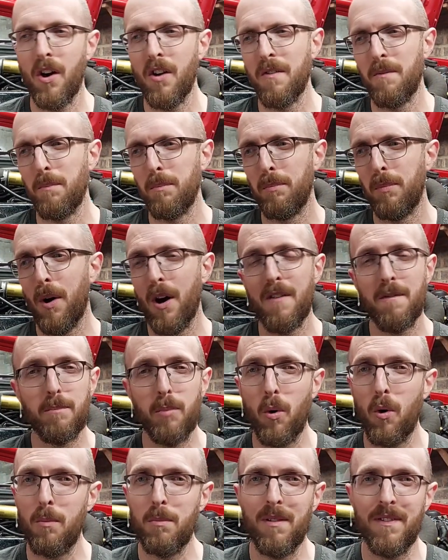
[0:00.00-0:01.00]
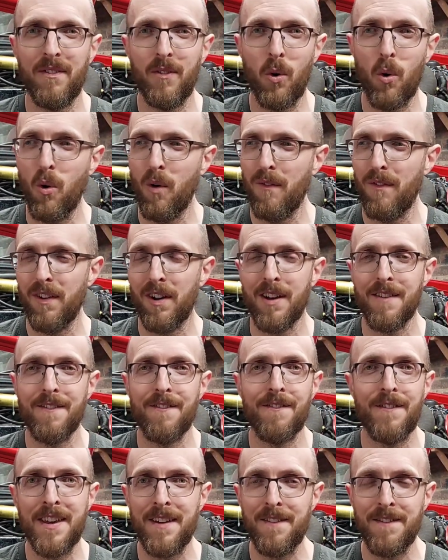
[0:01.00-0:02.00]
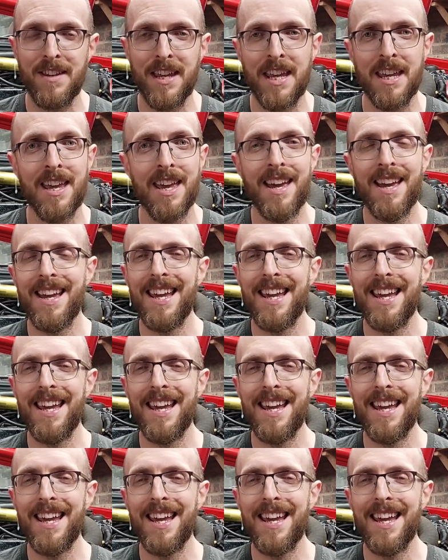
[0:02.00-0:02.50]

I've bought them before for like 50.